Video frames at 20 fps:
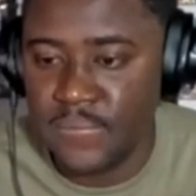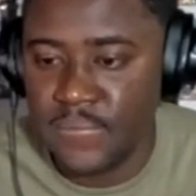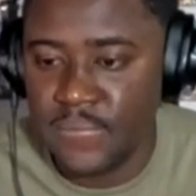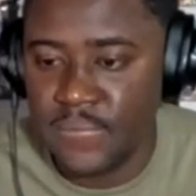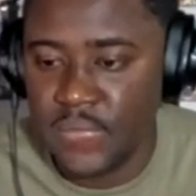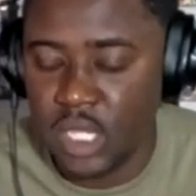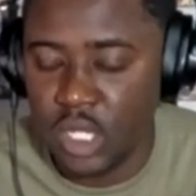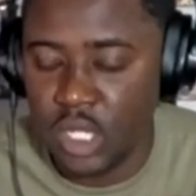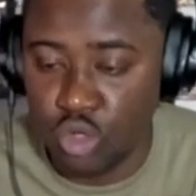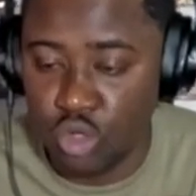
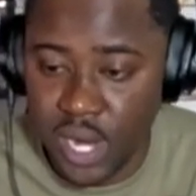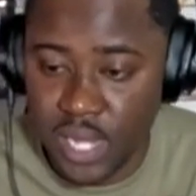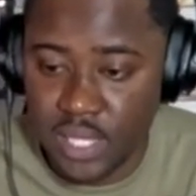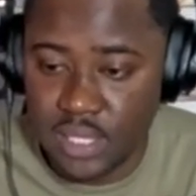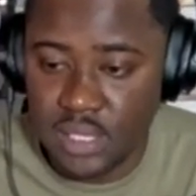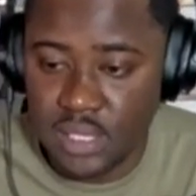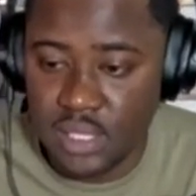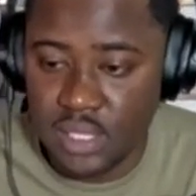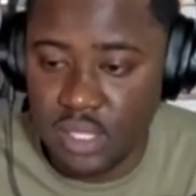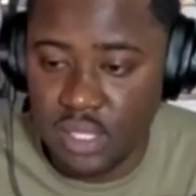
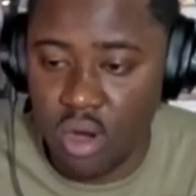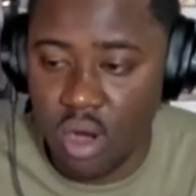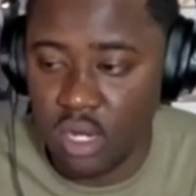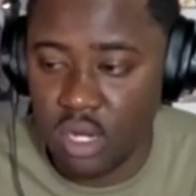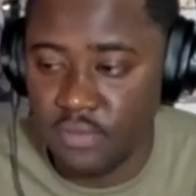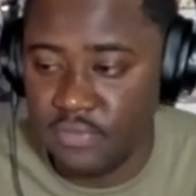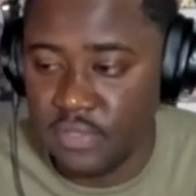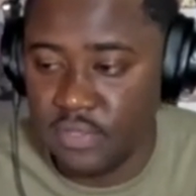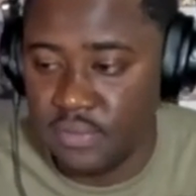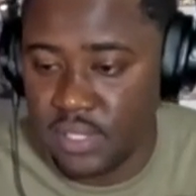granting your Article
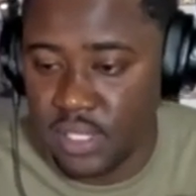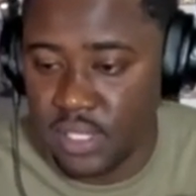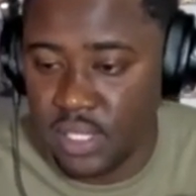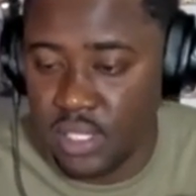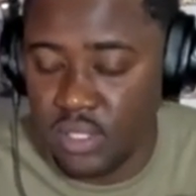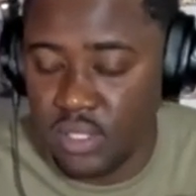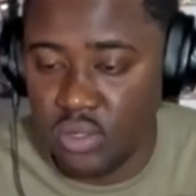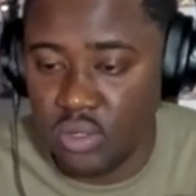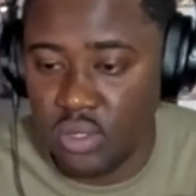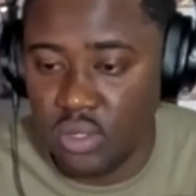
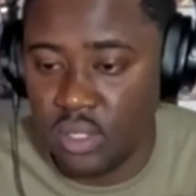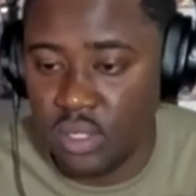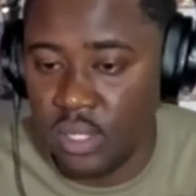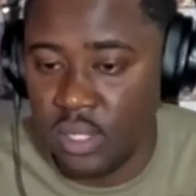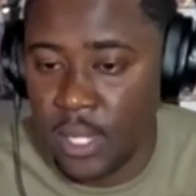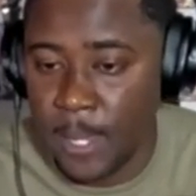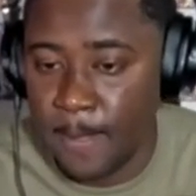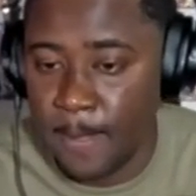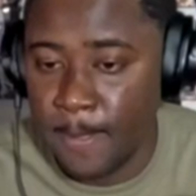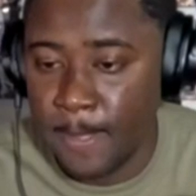15 or
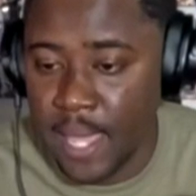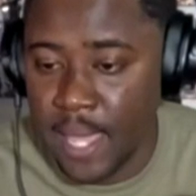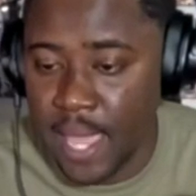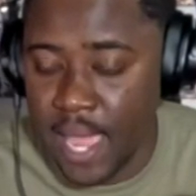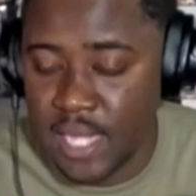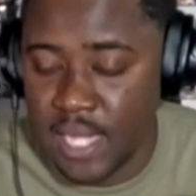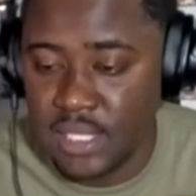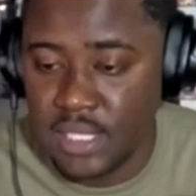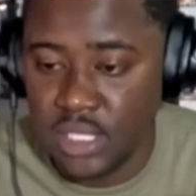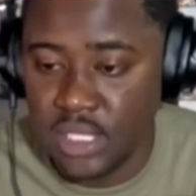
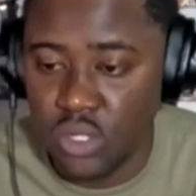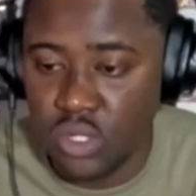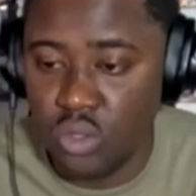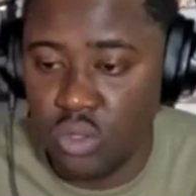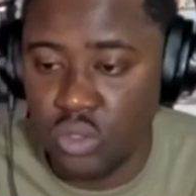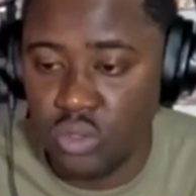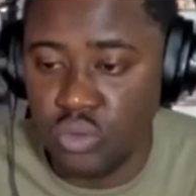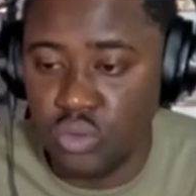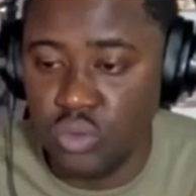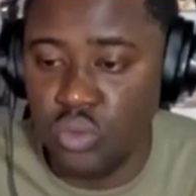actually
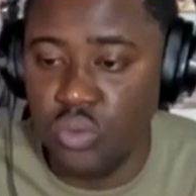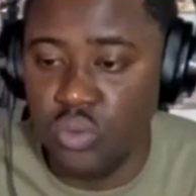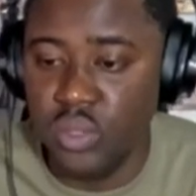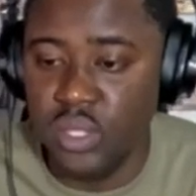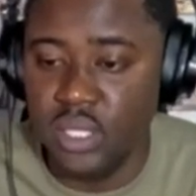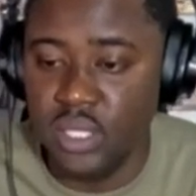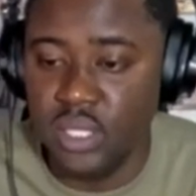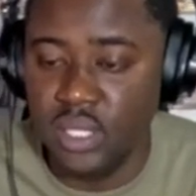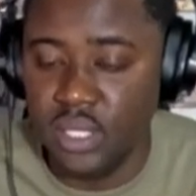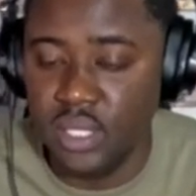going
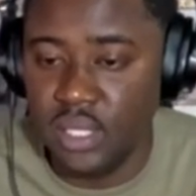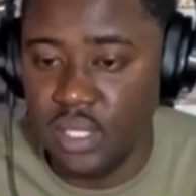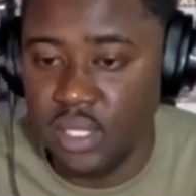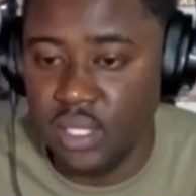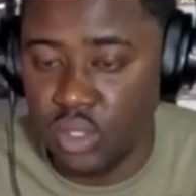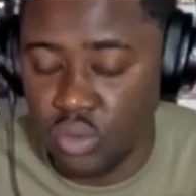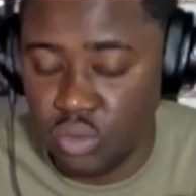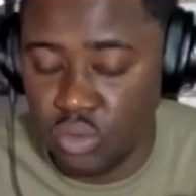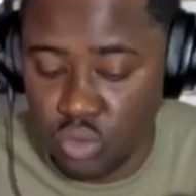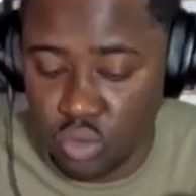through
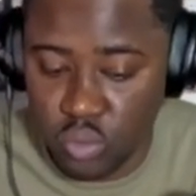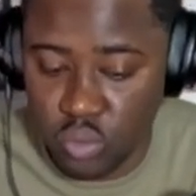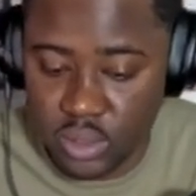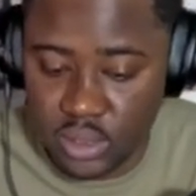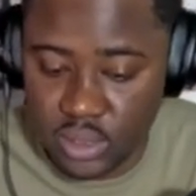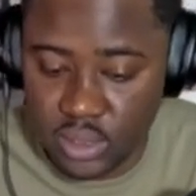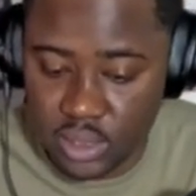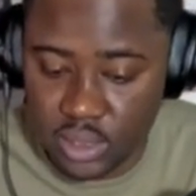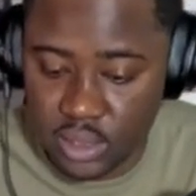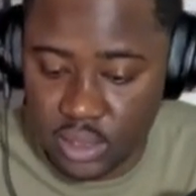with
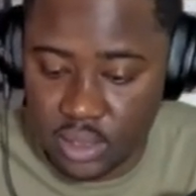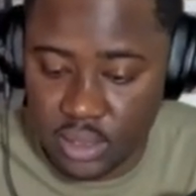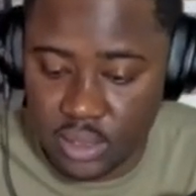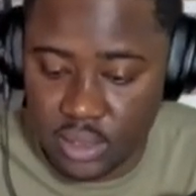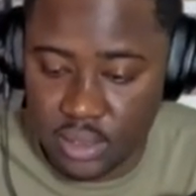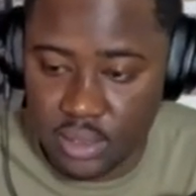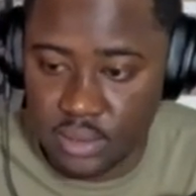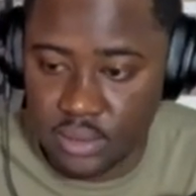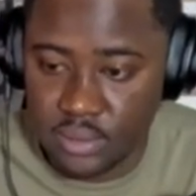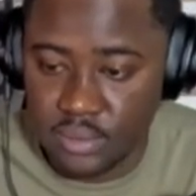
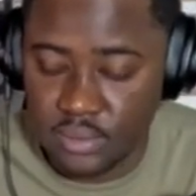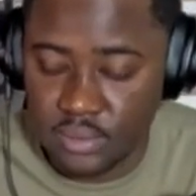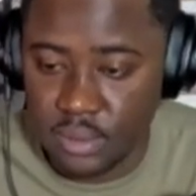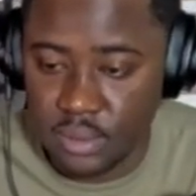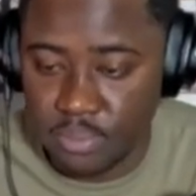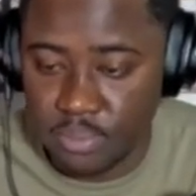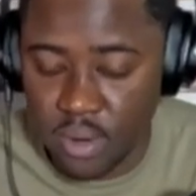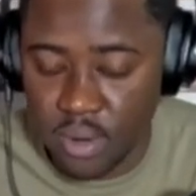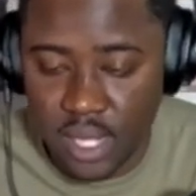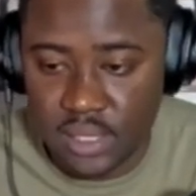the
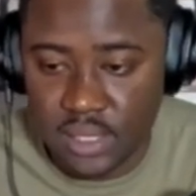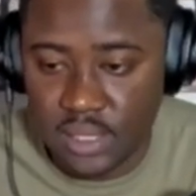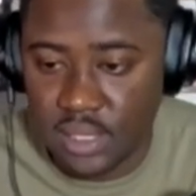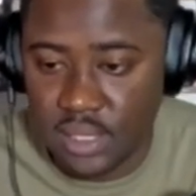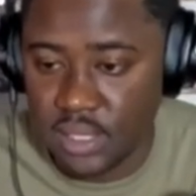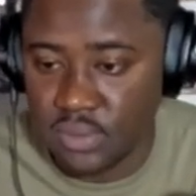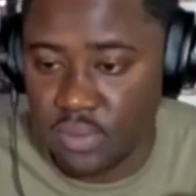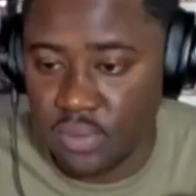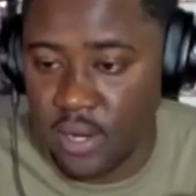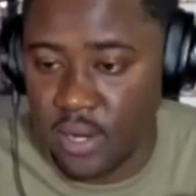
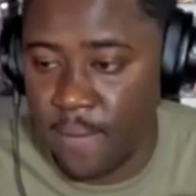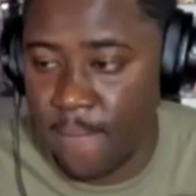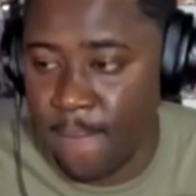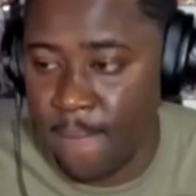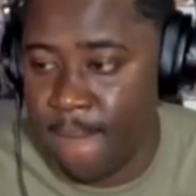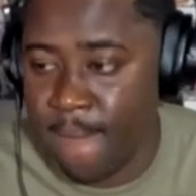process, right?